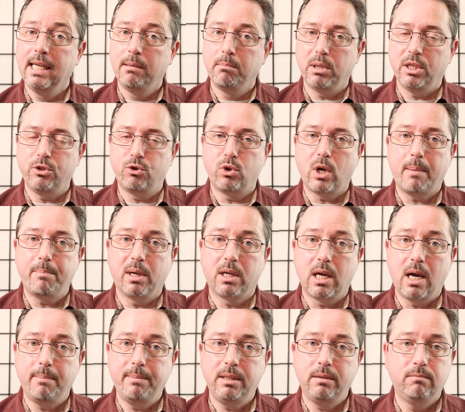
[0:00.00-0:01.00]
Please drop a
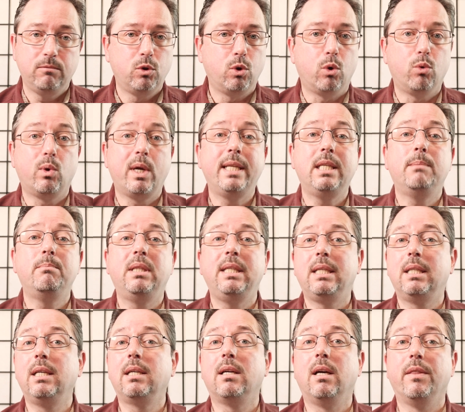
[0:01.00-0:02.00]
comment or randomly
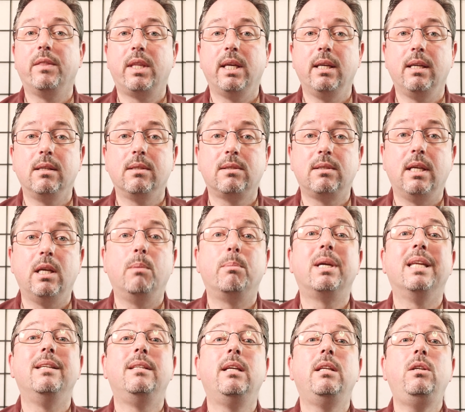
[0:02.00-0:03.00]
click on things to help
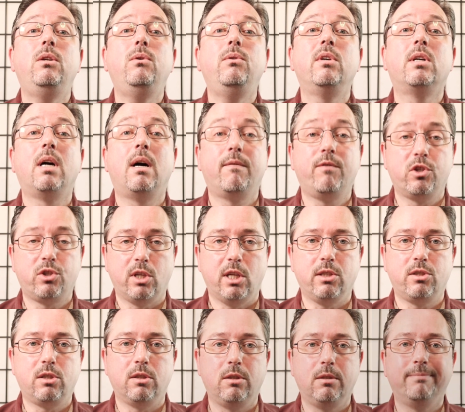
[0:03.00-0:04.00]
continue the
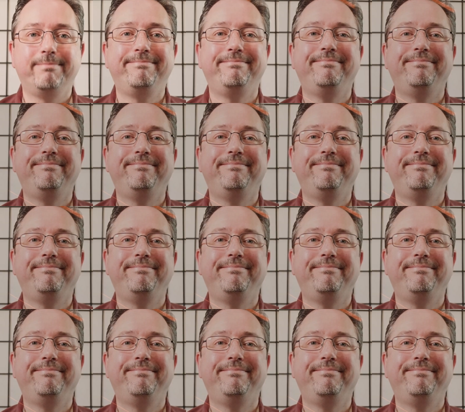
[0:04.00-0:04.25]
conversation.